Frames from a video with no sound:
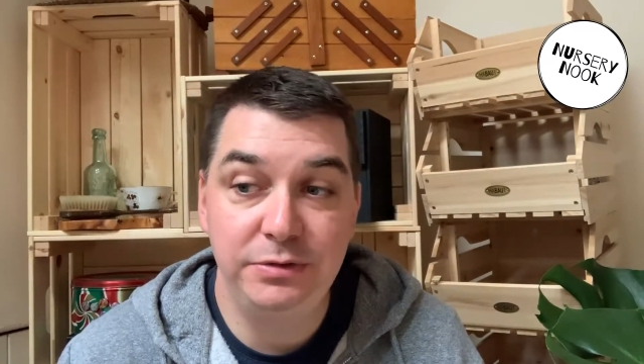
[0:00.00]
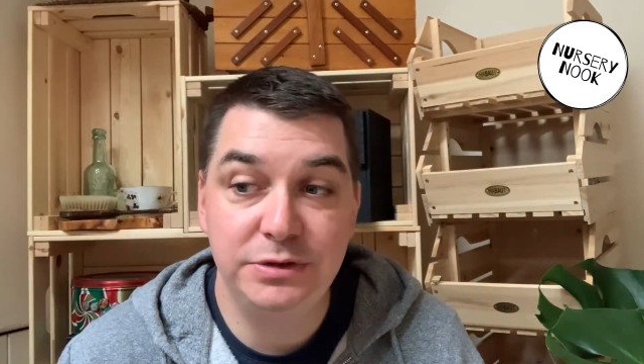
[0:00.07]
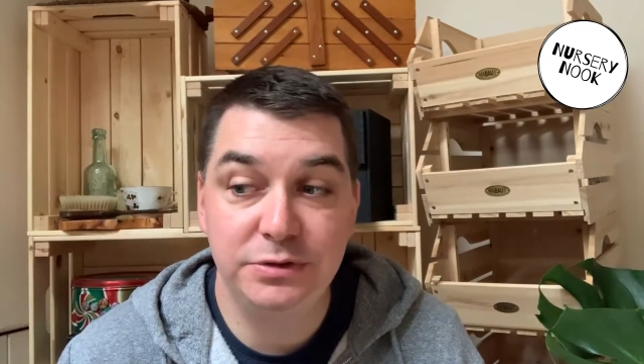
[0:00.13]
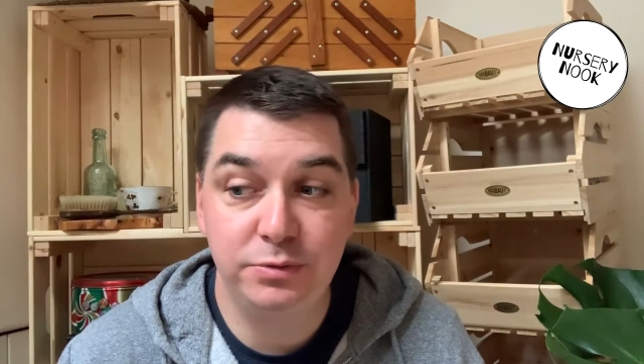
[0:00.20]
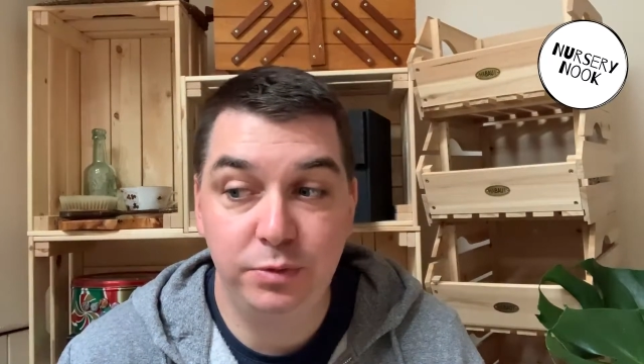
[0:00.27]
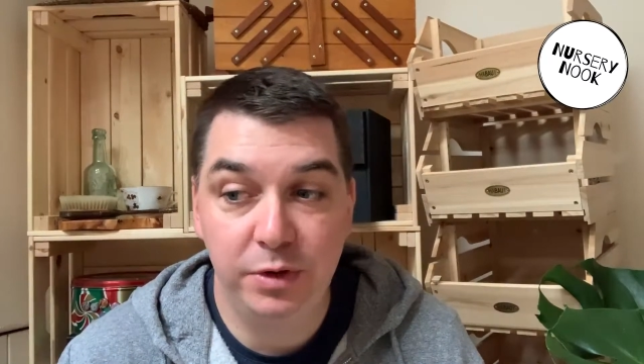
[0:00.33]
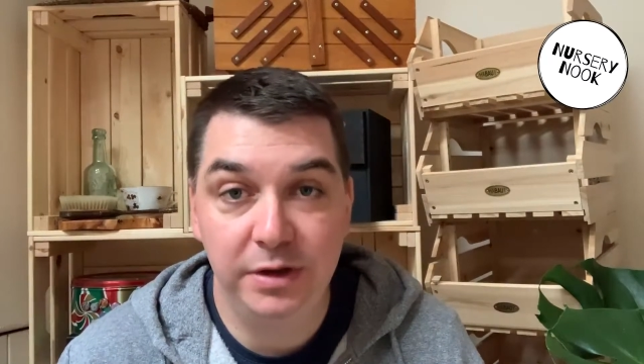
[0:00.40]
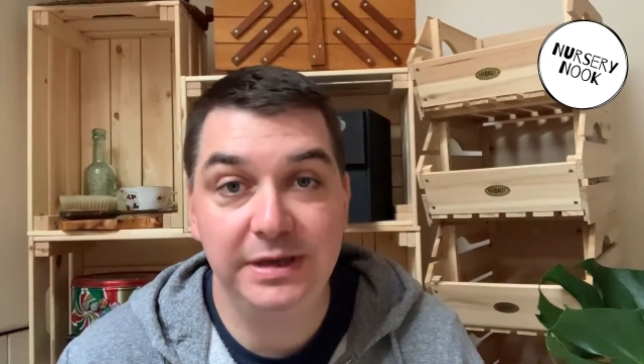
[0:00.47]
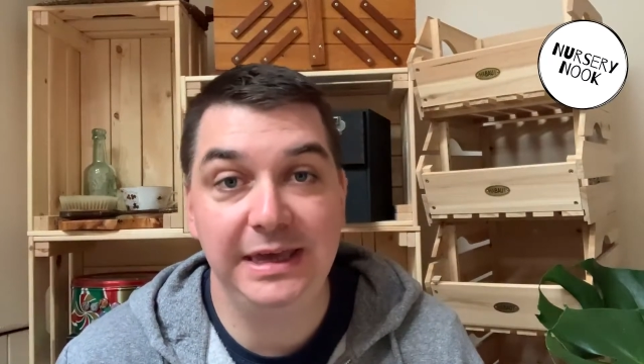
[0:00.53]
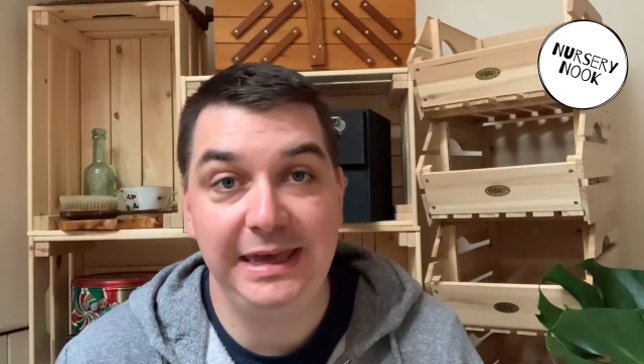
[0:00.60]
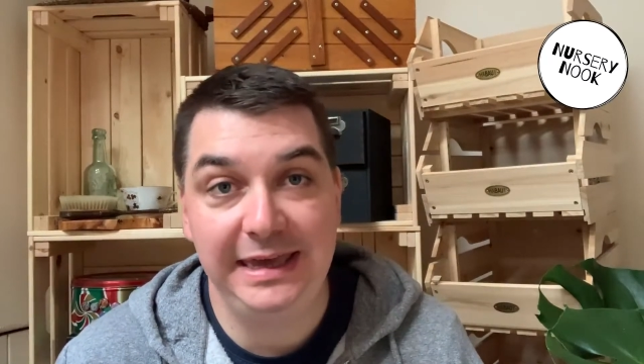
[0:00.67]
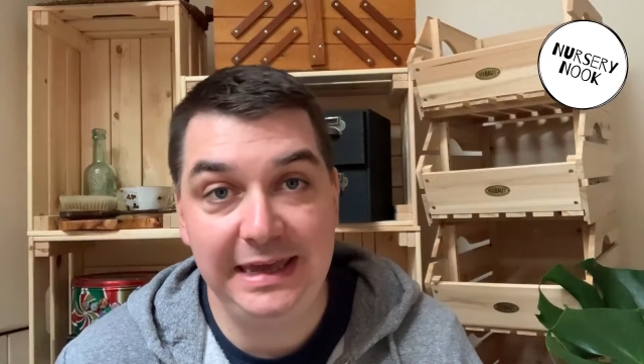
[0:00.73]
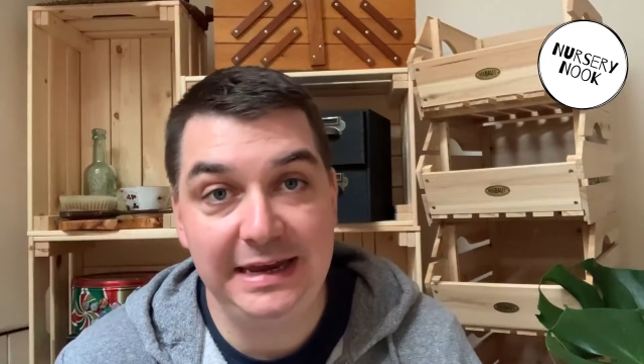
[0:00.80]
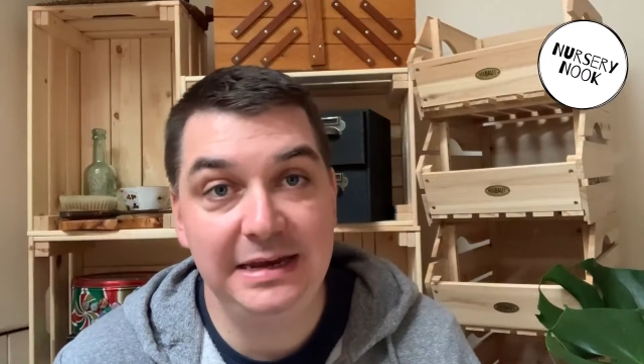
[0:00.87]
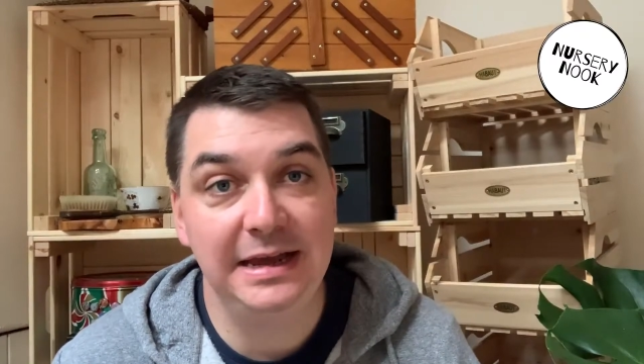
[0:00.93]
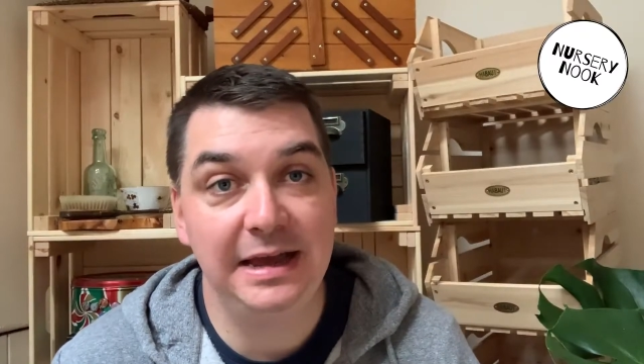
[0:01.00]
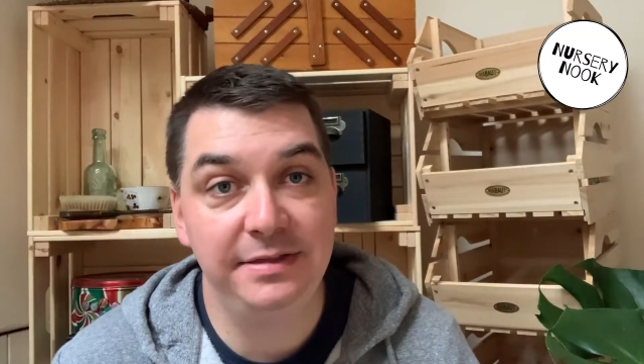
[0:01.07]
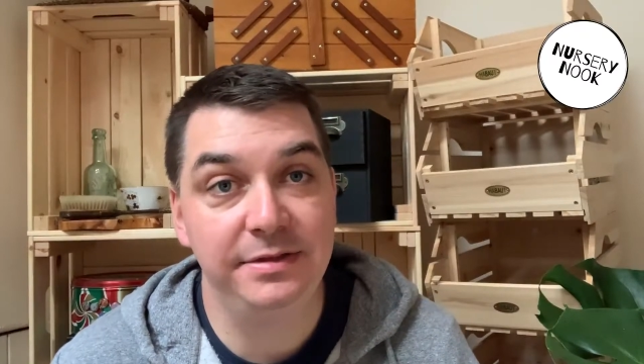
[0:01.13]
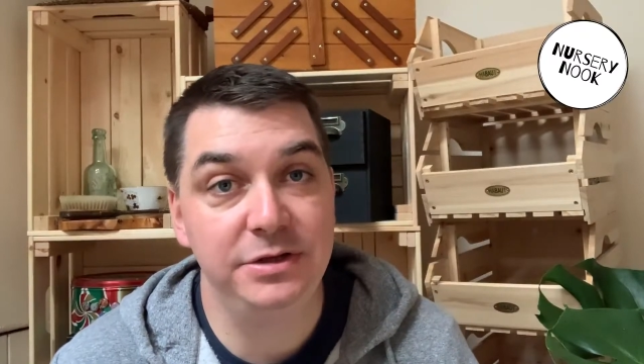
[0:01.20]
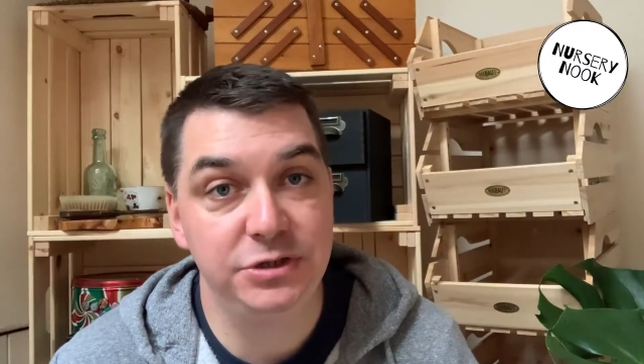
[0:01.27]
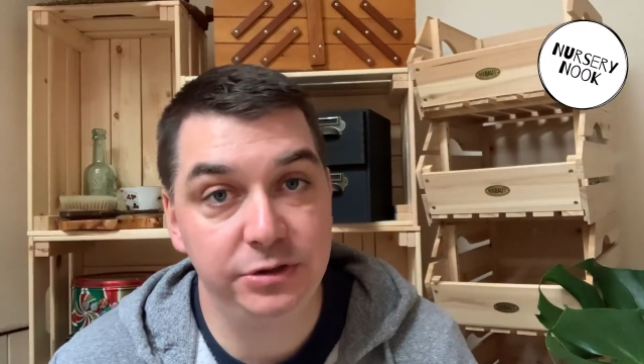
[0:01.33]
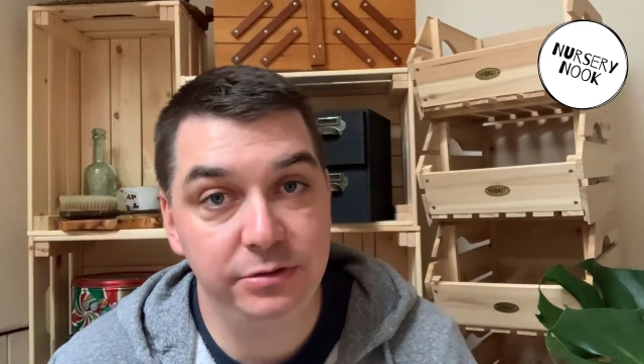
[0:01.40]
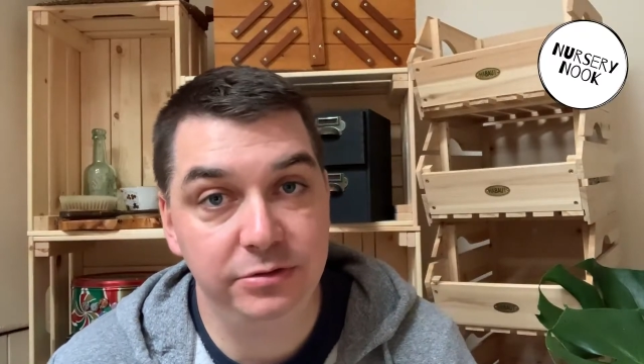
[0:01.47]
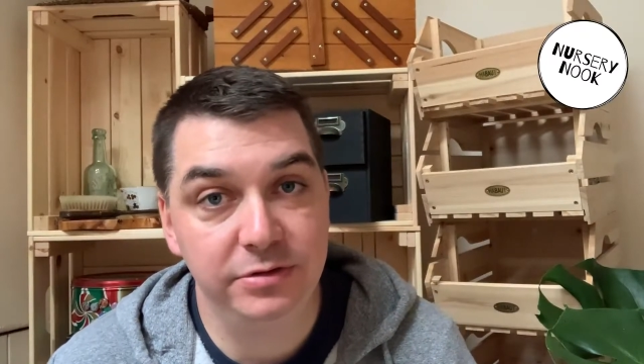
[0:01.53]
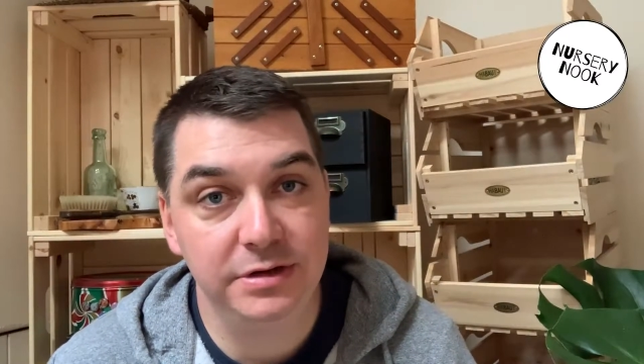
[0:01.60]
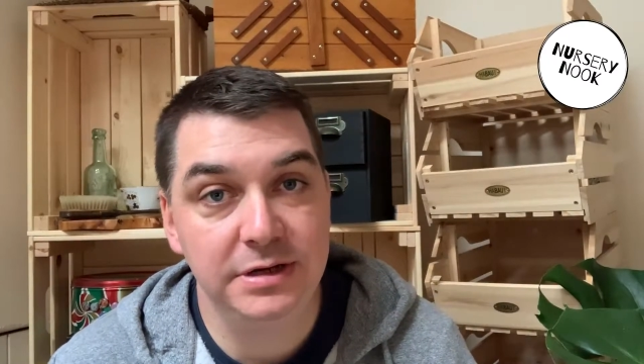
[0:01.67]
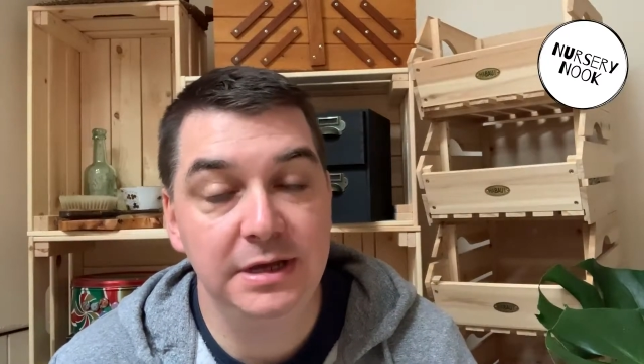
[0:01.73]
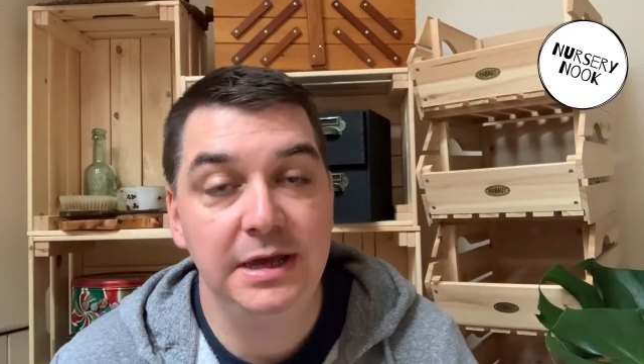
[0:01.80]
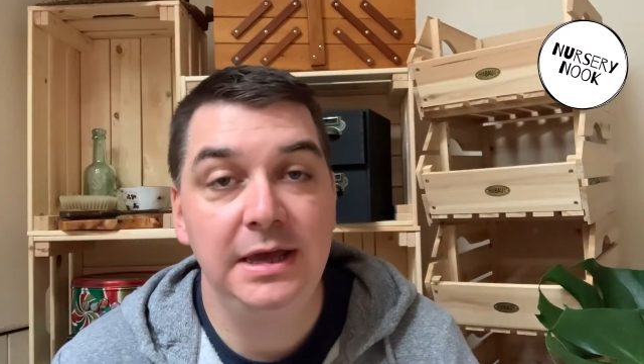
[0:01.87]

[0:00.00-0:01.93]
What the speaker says: to work in and the children,